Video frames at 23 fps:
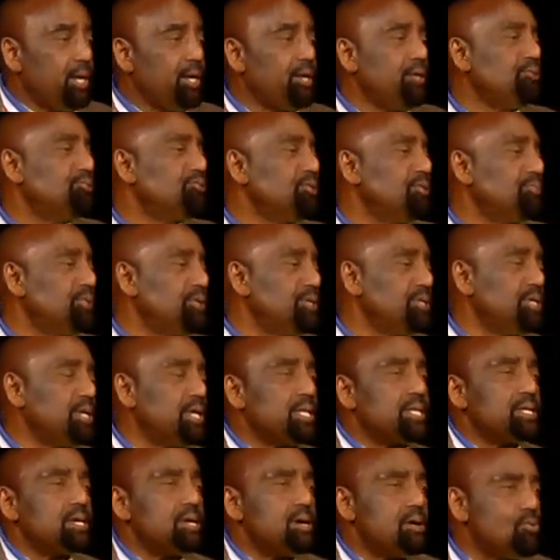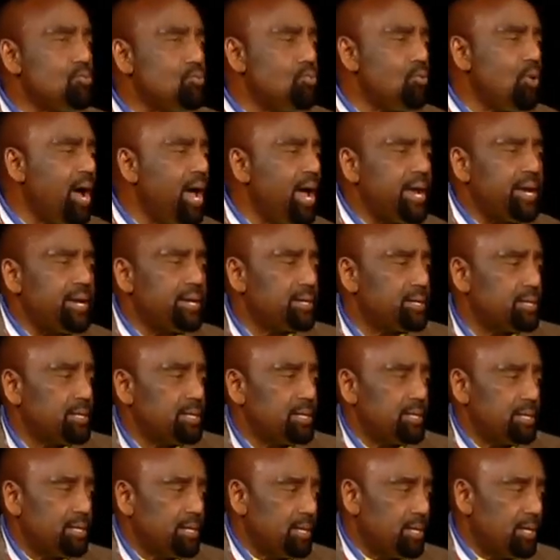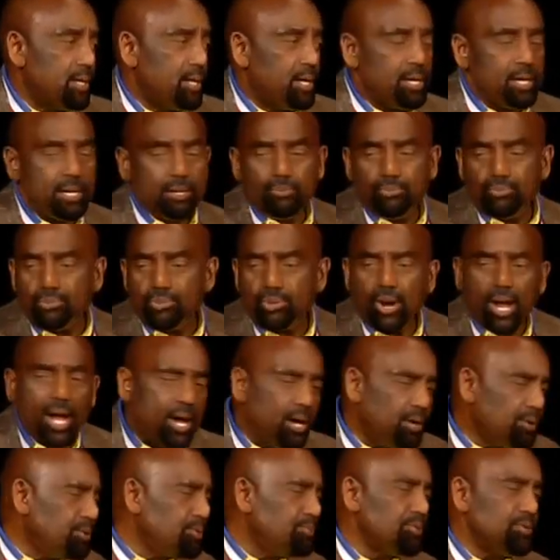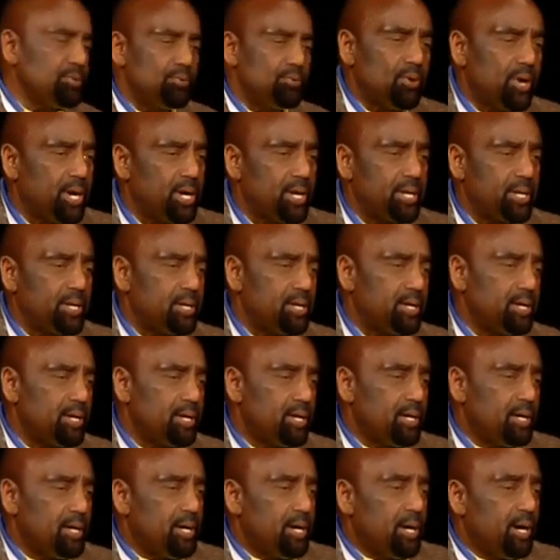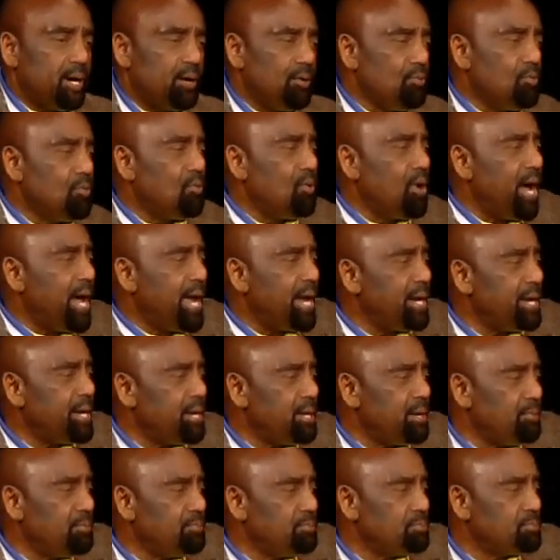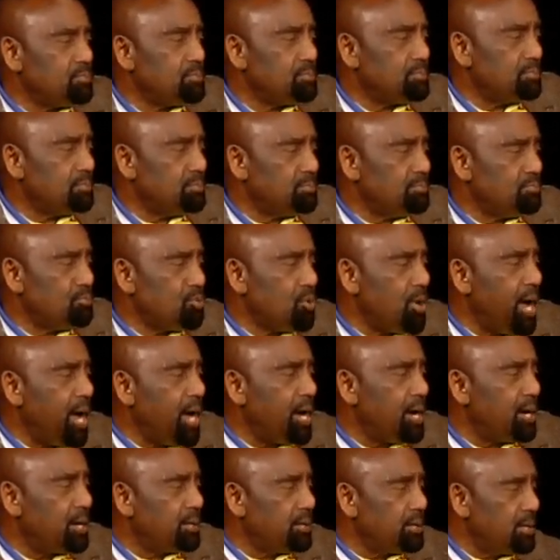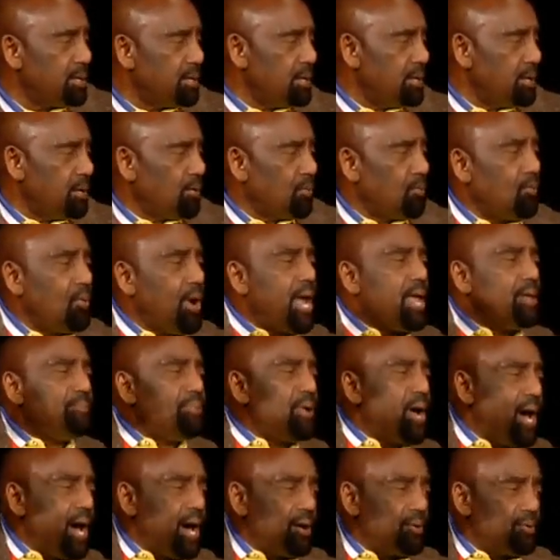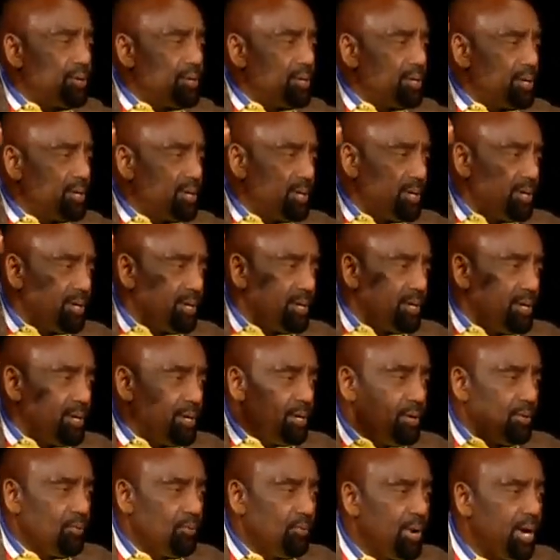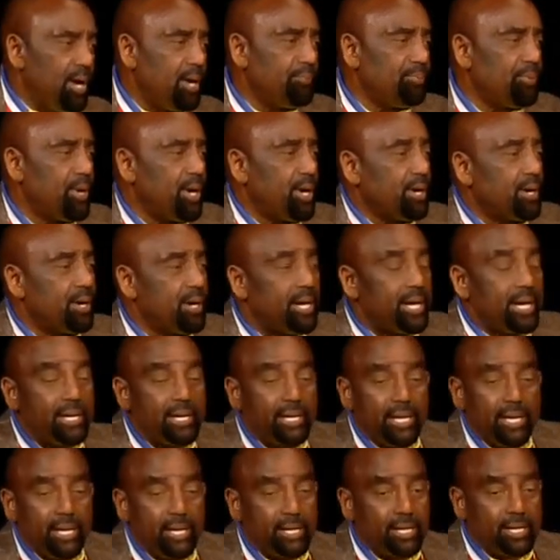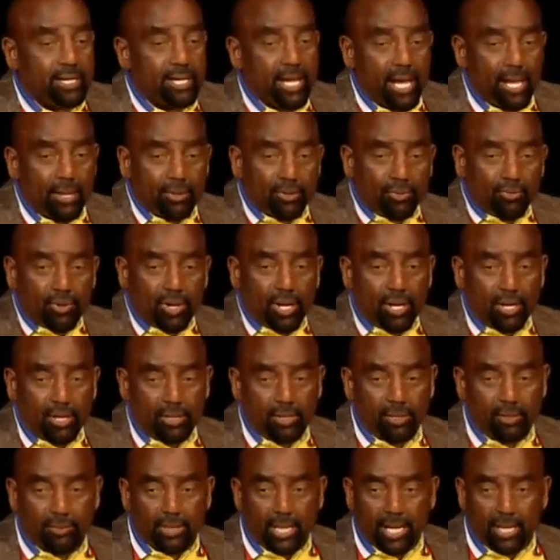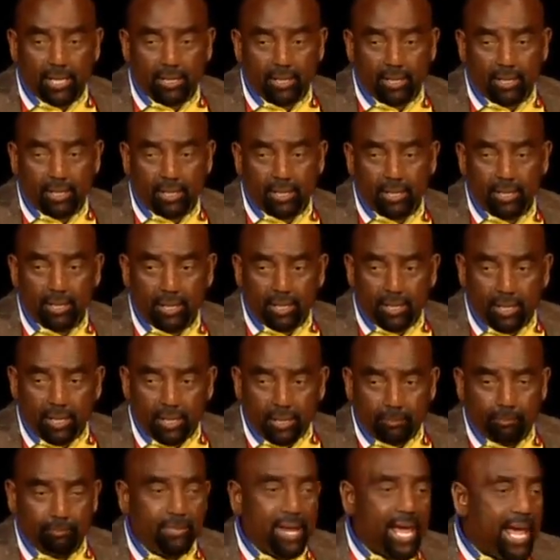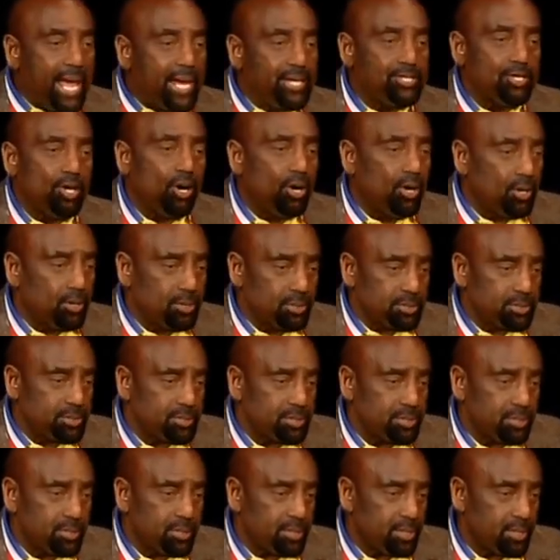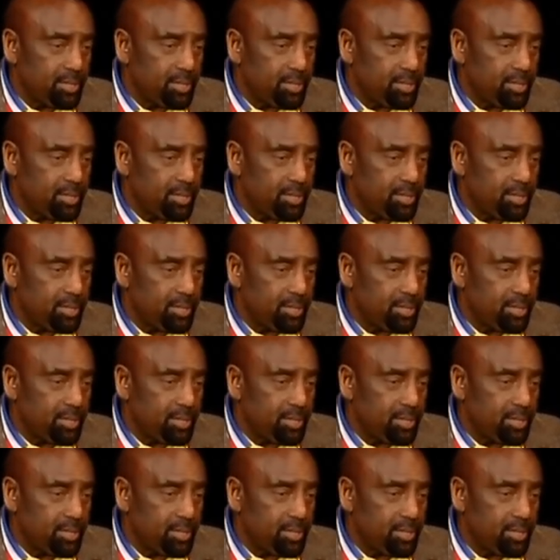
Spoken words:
And he was up there yelling, "I'm white. I'm proud to white. I'm white and I'm proud. White power. White power." And they gathered around him like mad dogs.